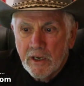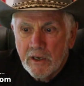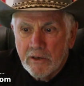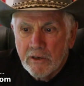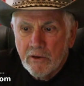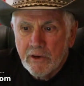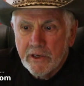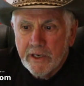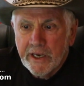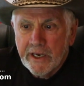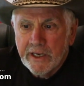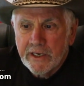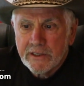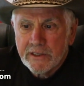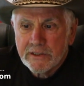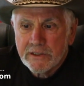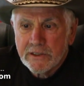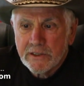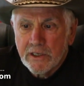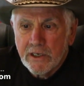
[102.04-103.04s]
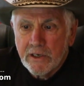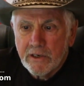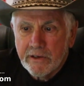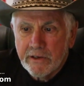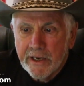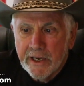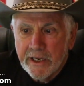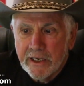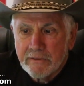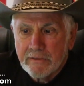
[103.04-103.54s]
Cocaine has long
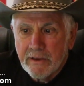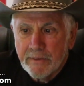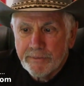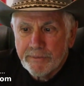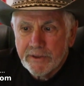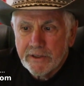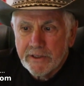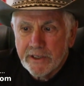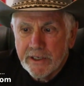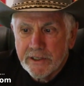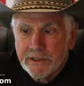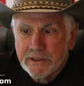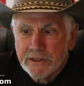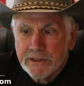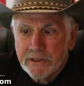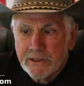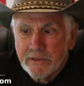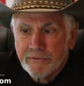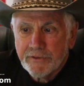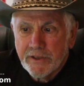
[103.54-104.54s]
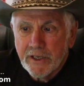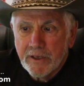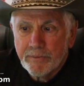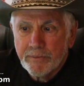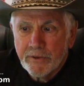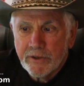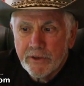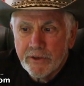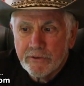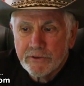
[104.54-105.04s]
had a reputation of
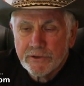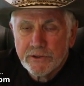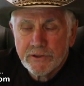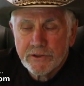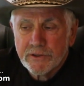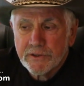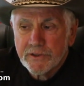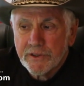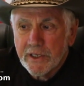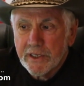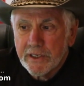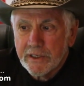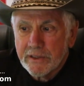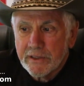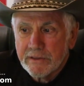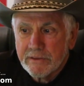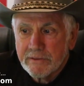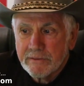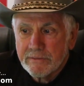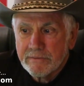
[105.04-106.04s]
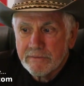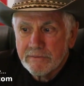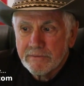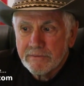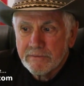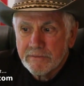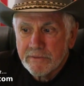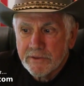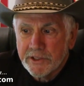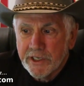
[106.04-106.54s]
keeping users thin.
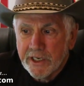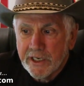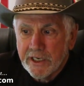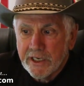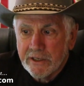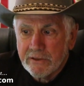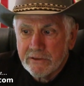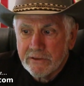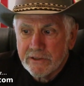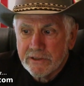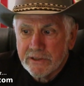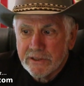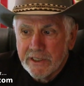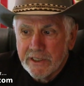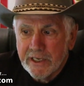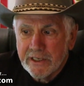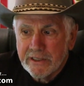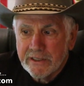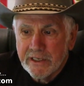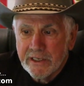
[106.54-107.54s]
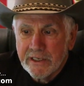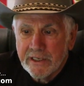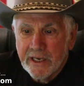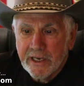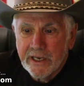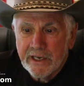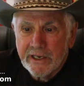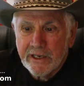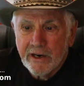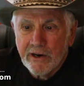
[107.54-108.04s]
Check out this
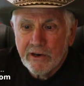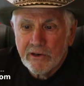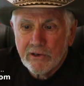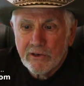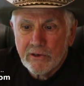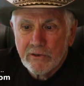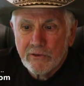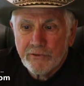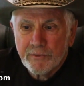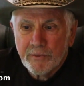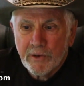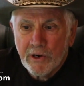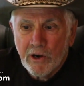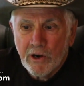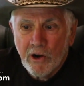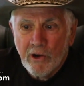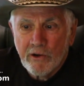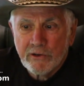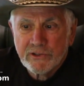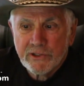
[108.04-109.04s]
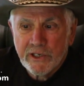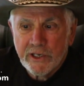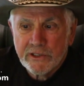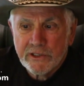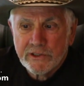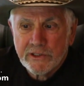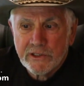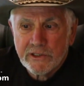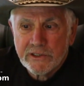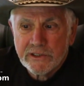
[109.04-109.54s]
1990 article from the Los
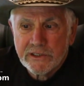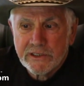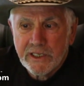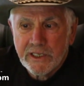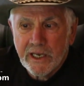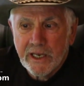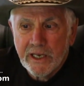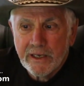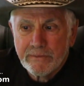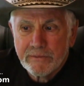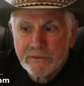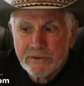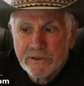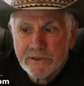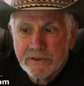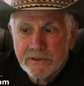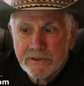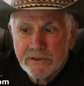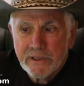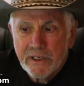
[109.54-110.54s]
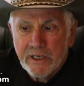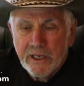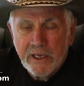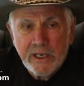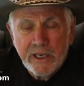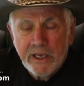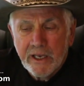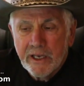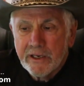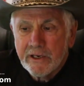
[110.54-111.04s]
Angeles Times.
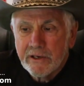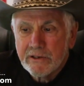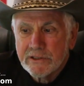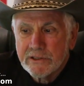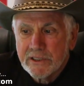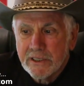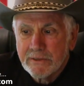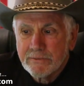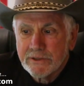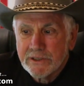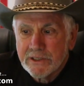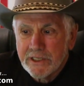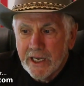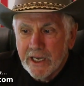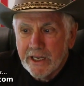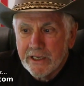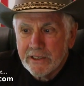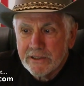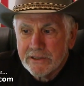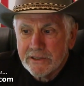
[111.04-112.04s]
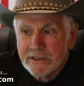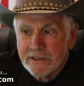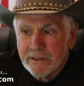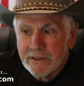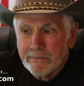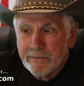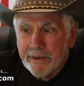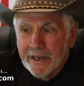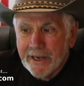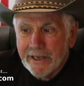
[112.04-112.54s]
And there's some science
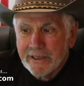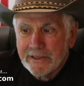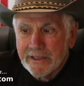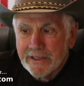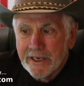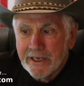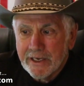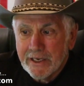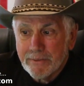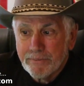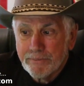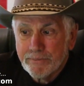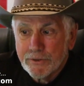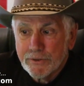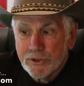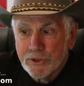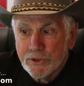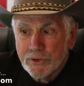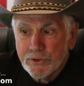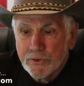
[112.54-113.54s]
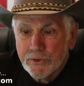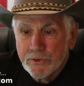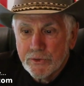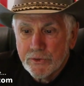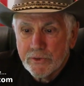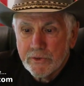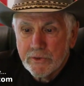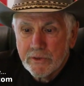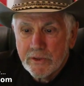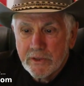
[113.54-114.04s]
to back that up, too.
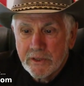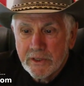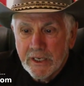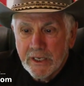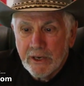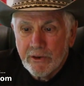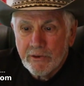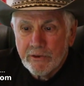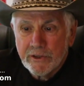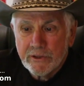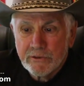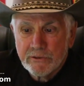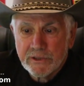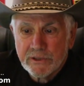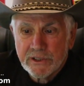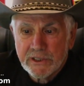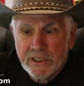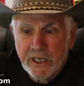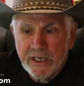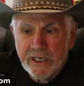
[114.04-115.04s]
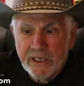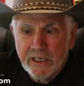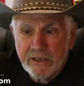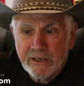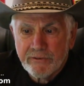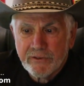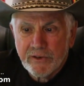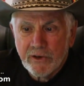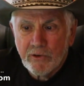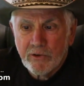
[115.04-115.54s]
Now, a new study
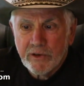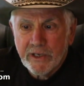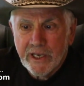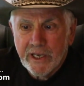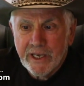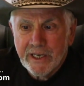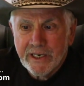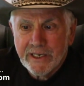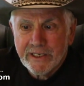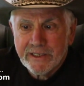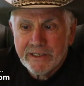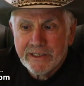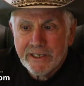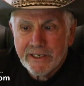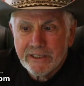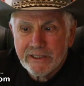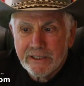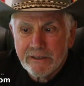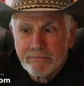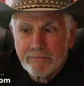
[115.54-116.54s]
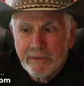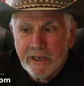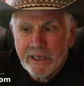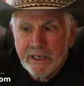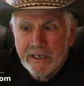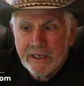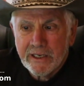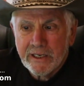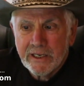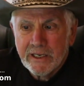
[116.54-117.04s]
of cocaine-addicted
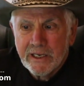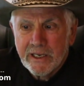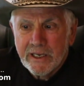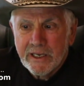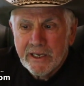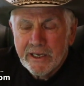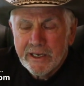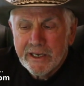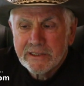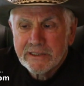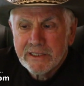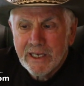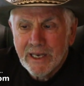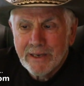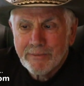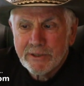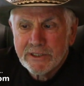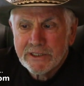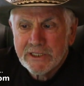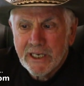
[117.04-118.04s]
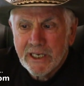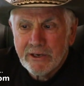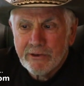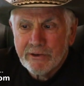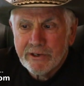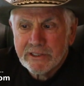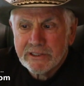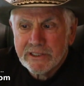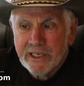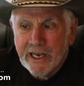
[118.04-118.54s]
men examines how
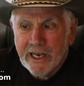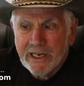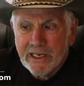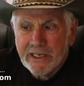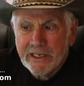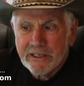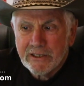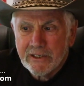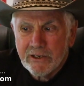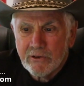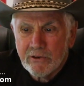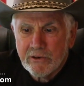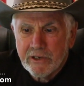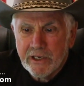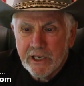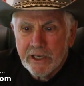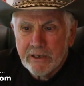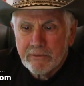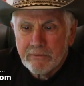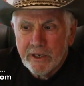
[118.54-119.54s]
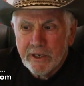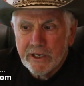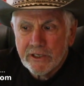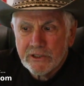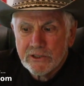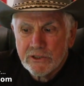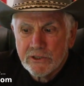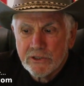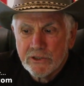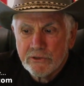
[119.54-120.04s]
exactly cocaine
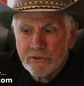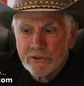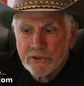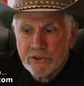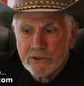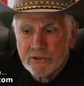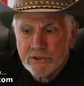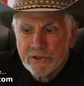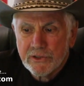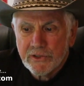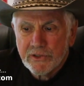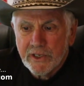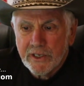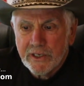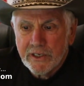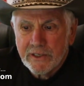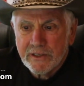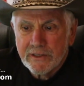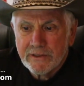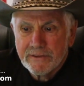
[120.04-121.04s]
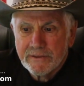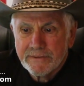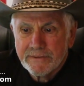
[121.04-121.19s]
makes users thin.